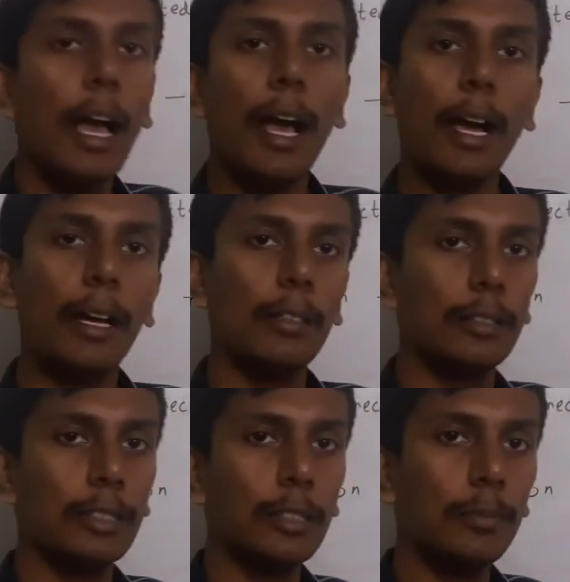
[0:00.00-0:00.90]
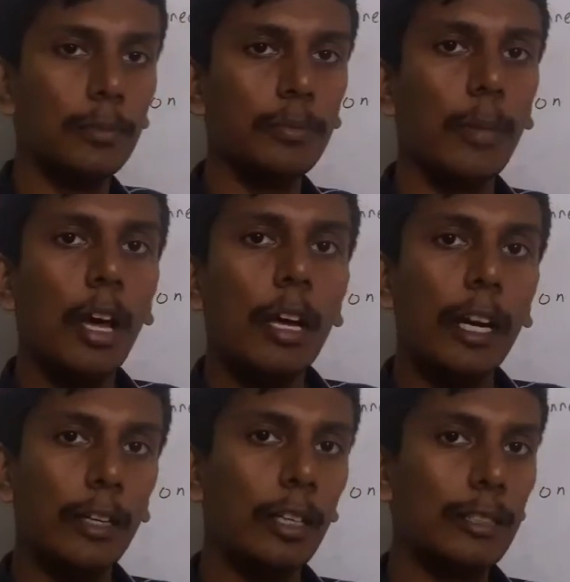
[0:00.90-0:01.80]
and some
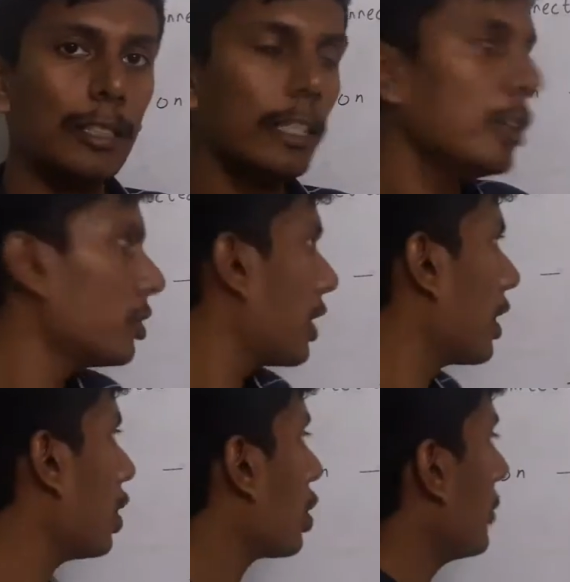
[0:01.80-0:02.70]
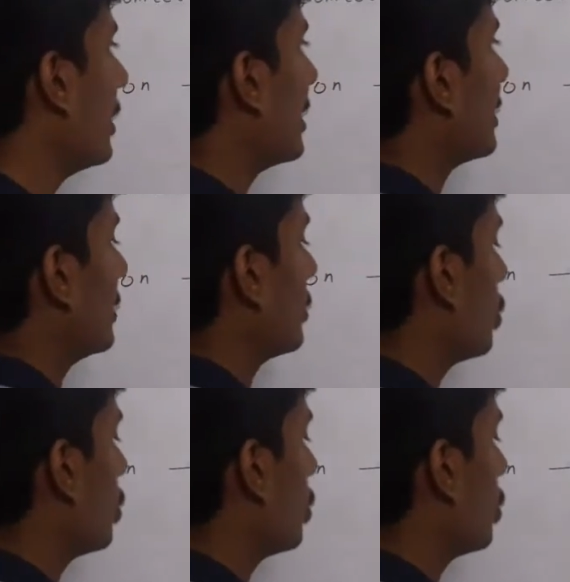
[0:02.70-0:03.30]
networks still use analog communication.